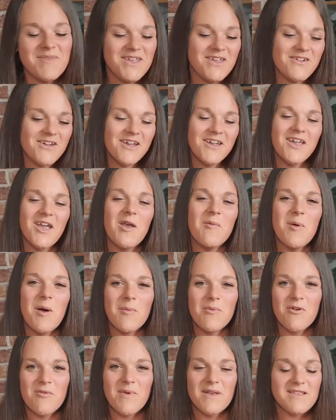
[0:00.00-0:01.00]
You can go
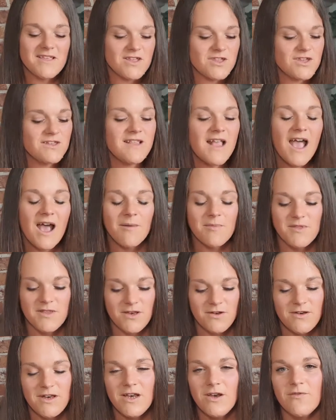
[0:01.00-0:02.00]
pop her a message. She's
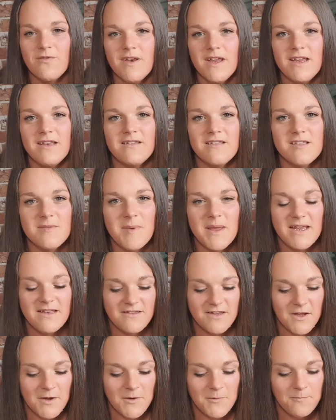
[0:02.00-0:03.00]
absolutely lovely to speak
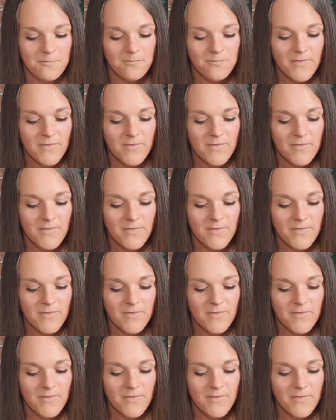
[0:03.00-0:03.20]
to.